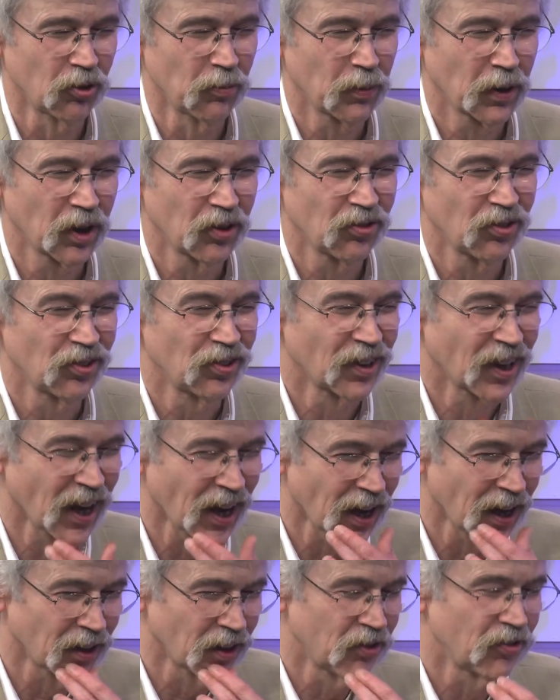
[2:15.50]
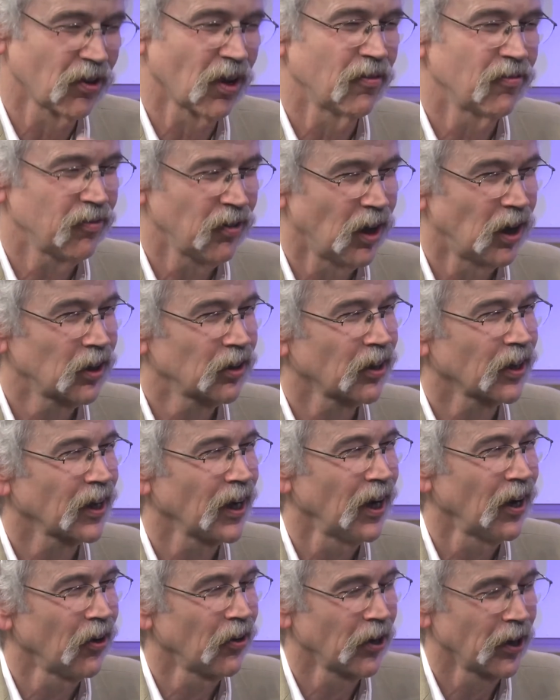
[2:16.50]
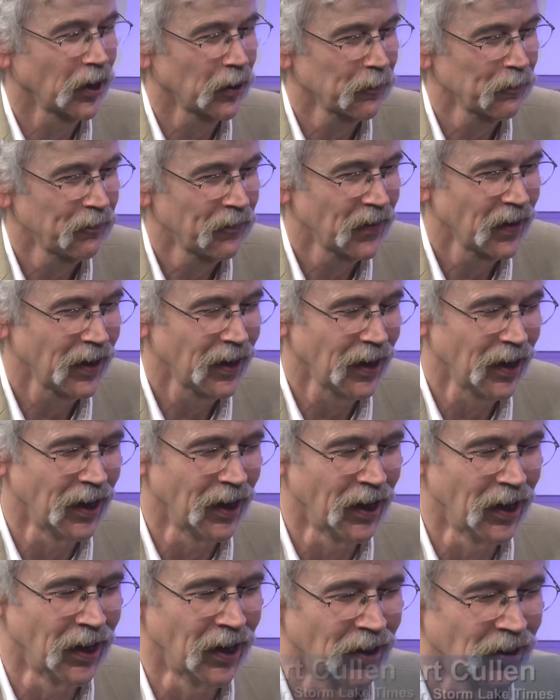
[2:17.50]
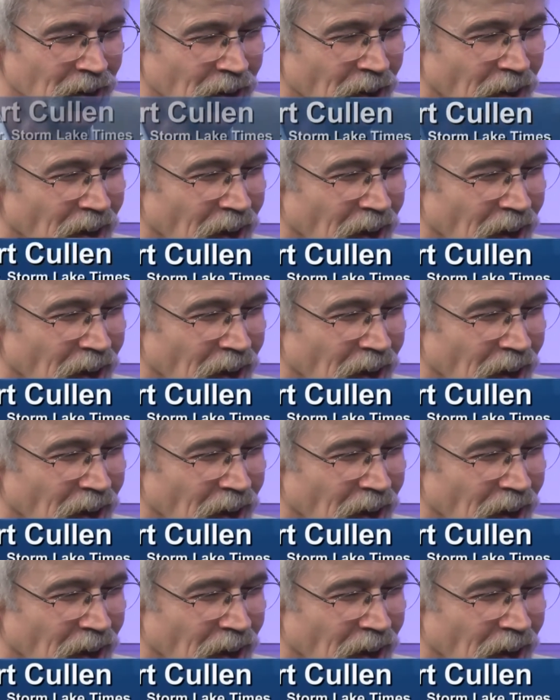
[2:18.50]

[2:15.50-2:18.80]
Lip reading: because in college I flunked accounting, and,